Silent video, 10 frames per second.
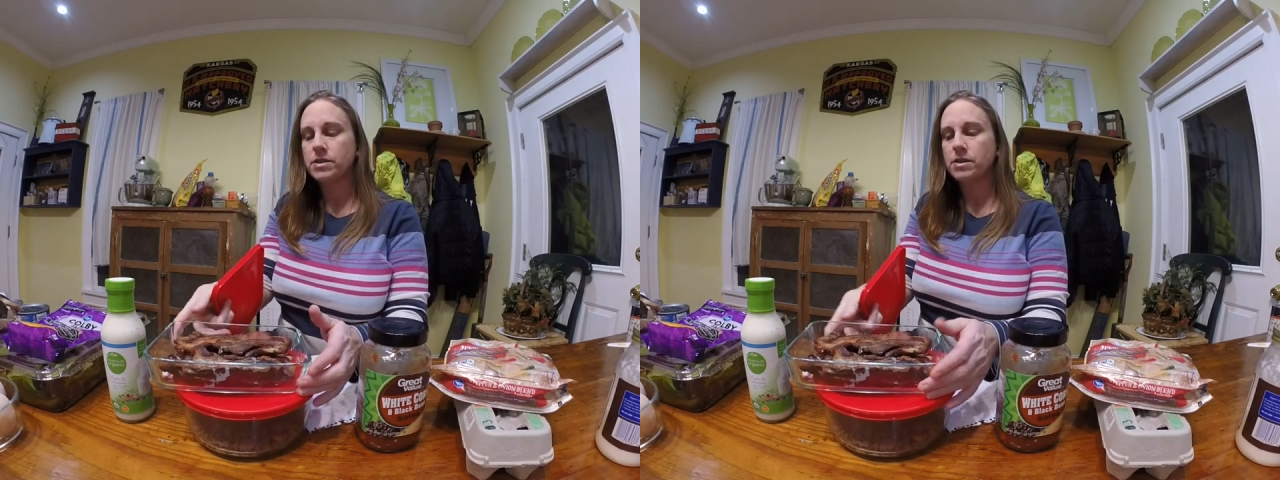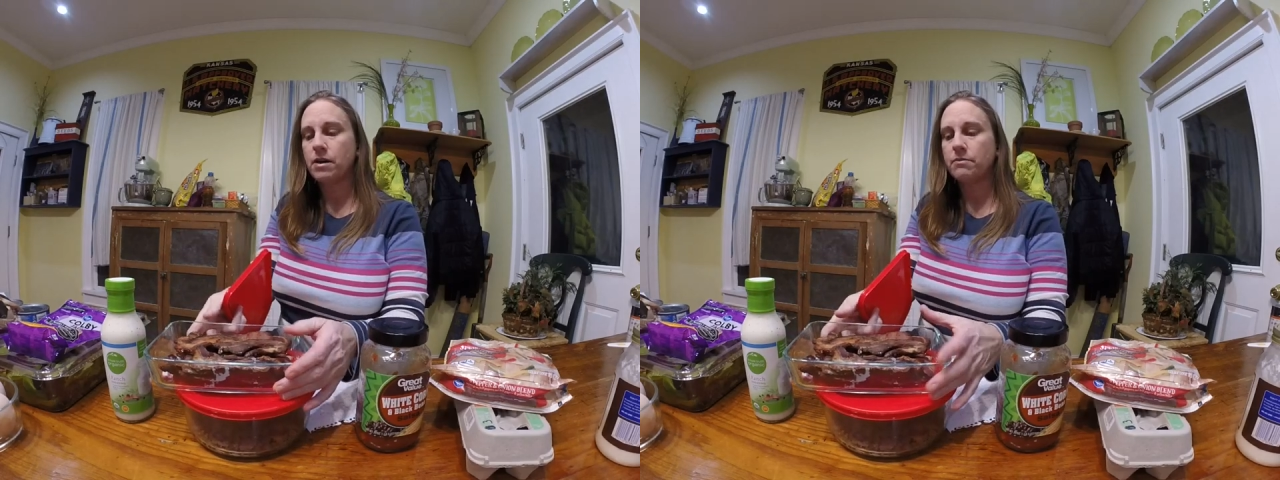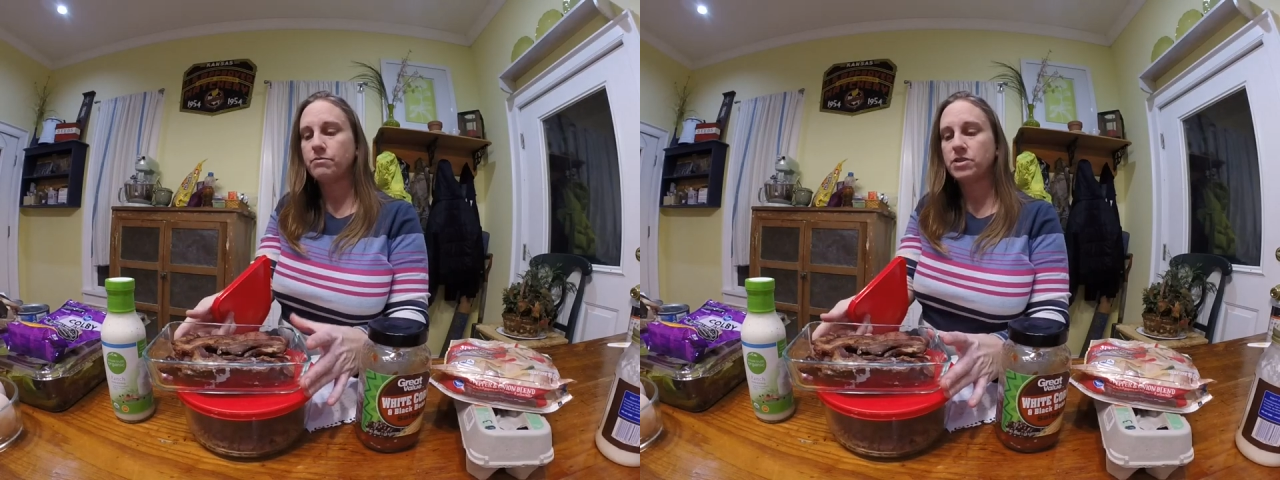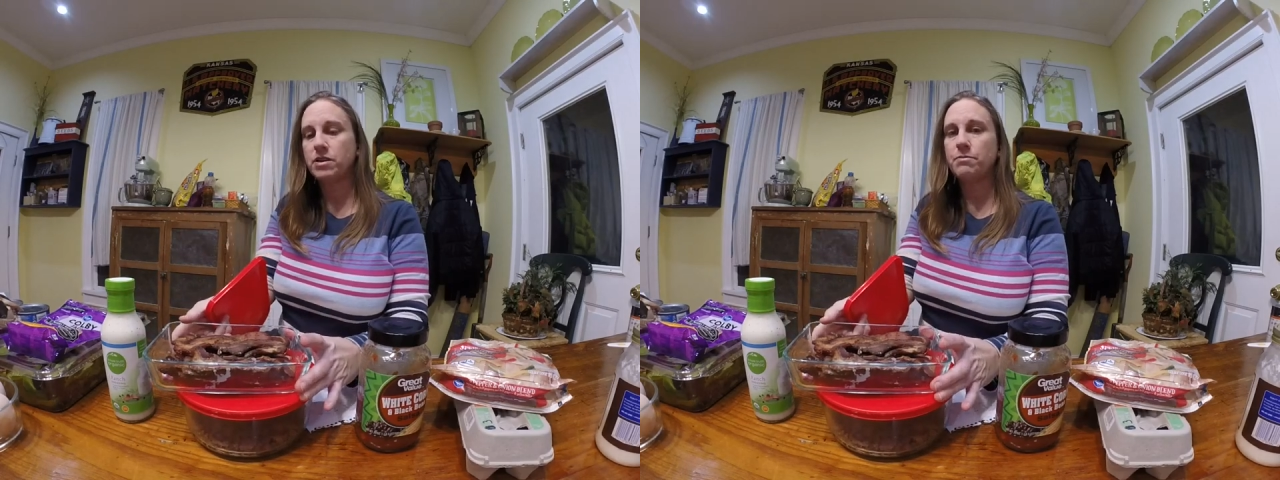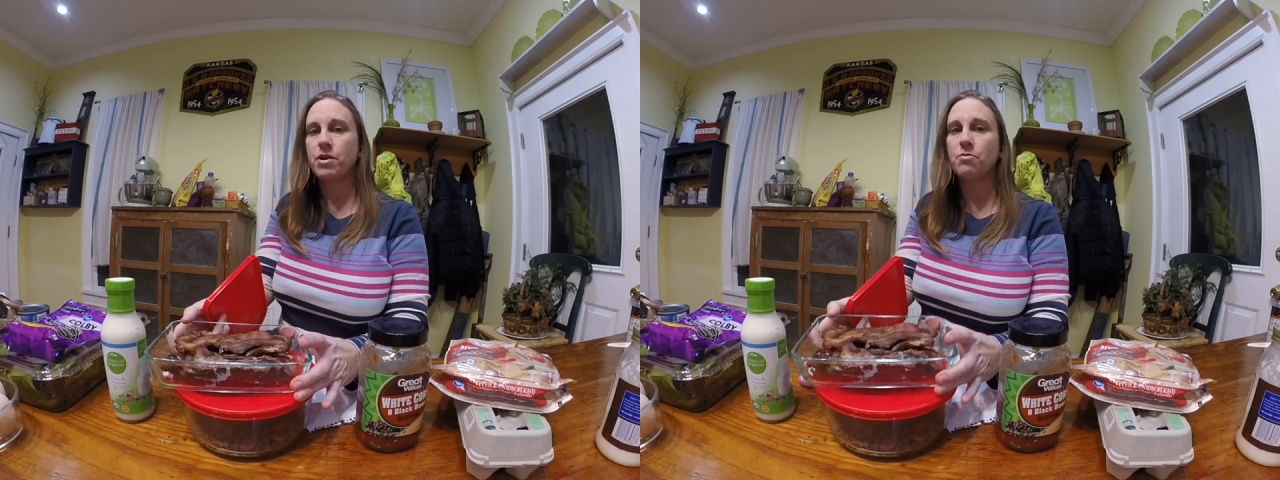So I
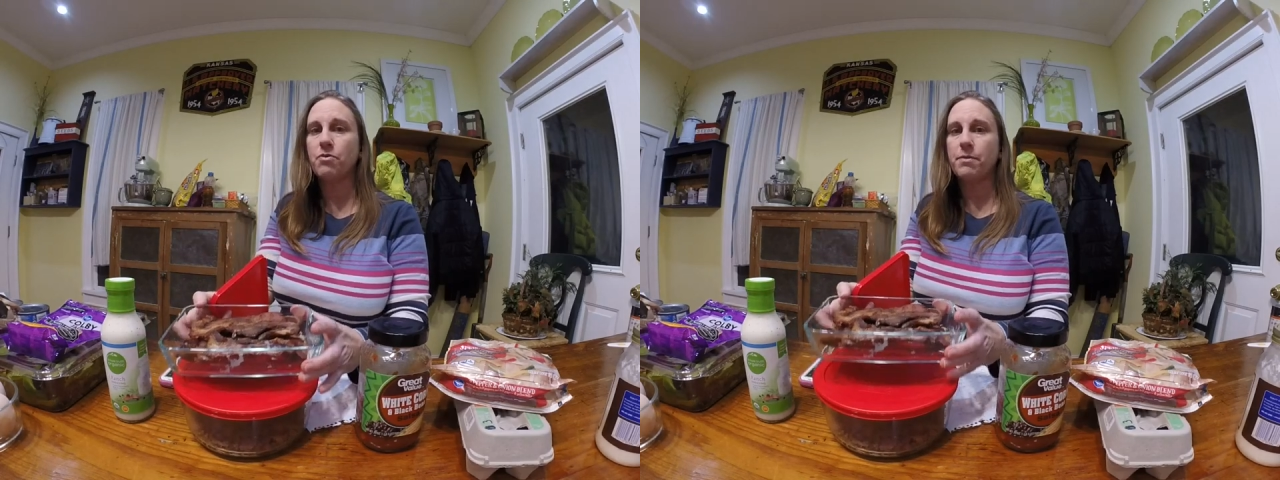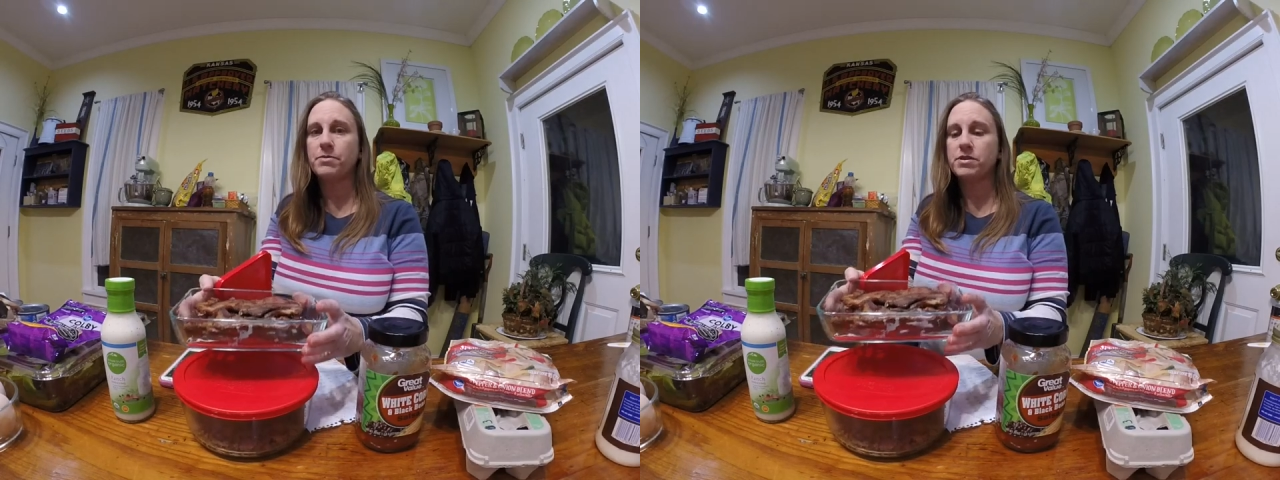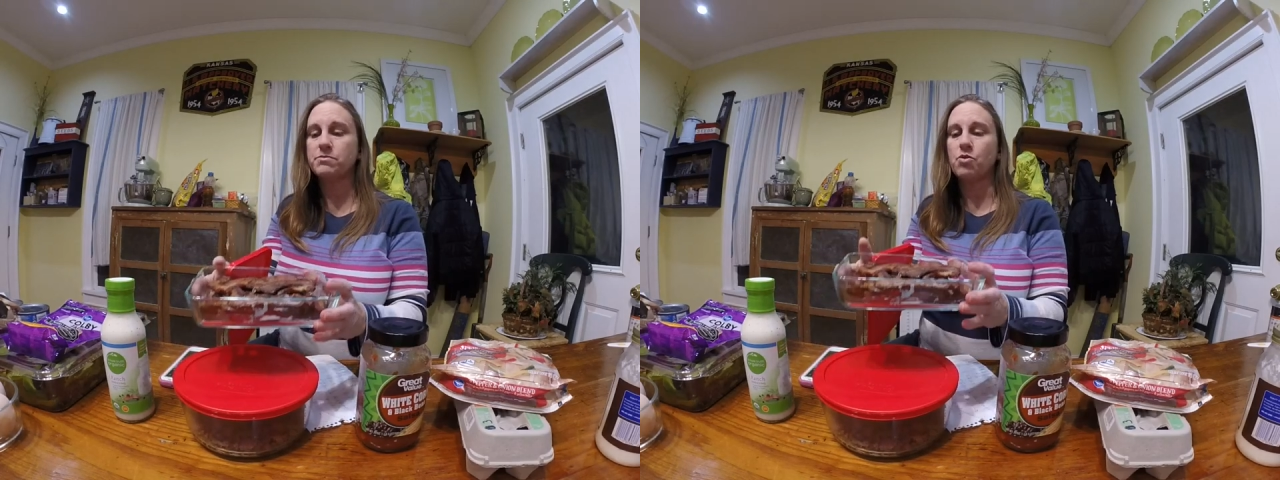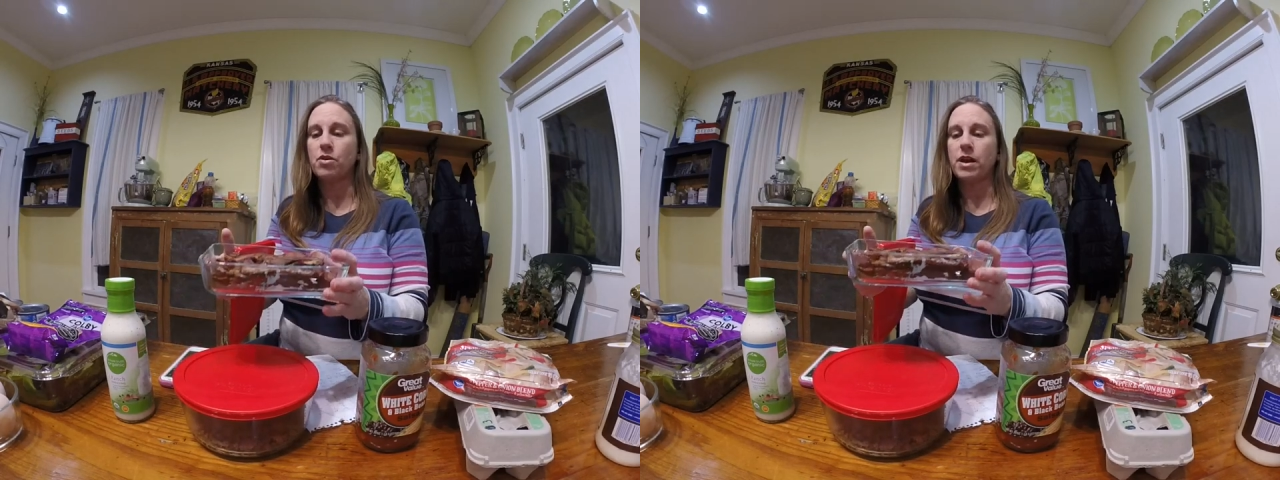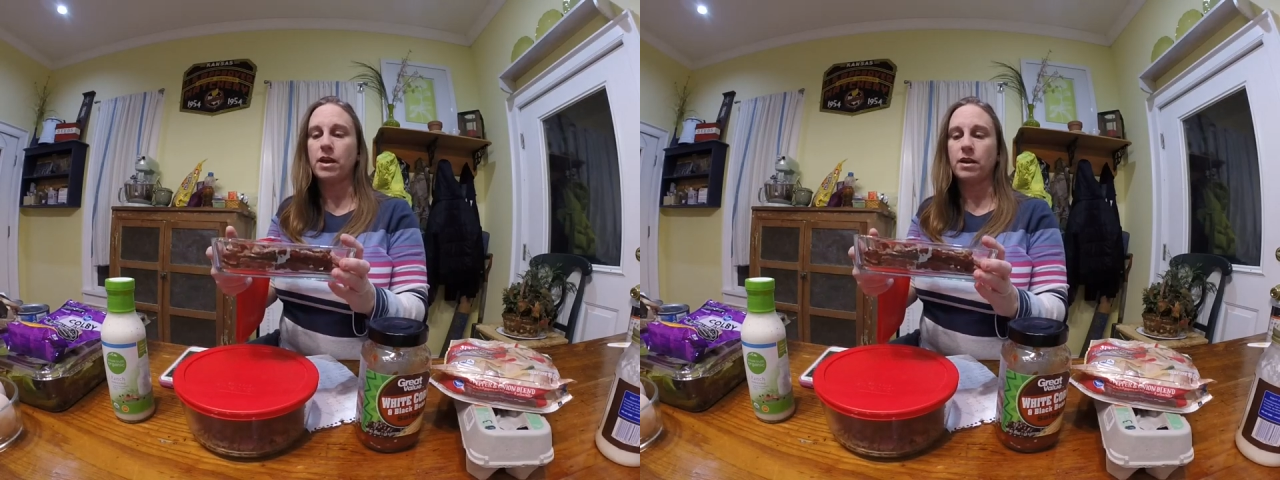did meal prep this
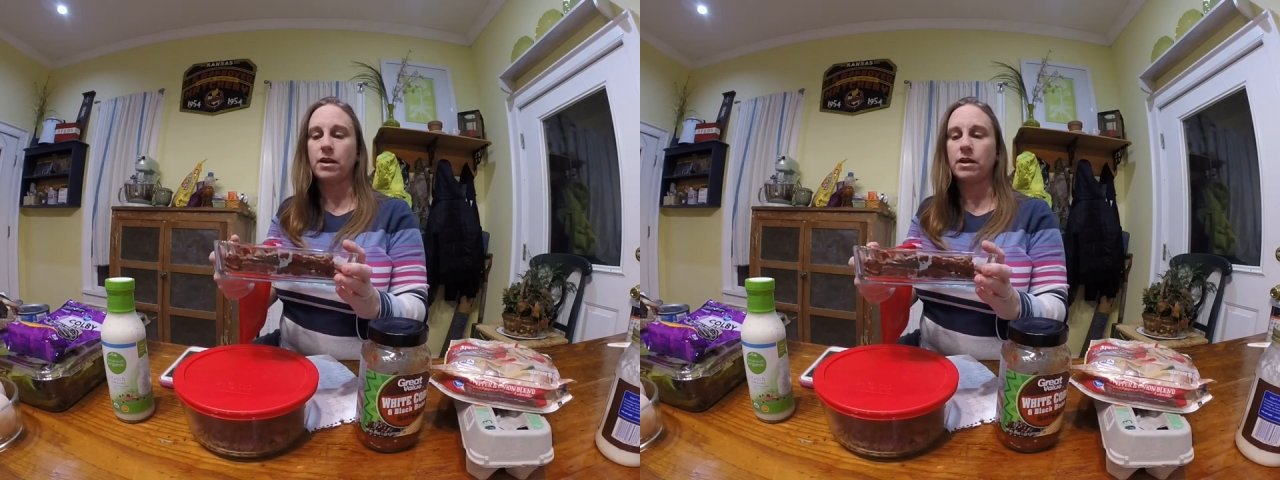morning and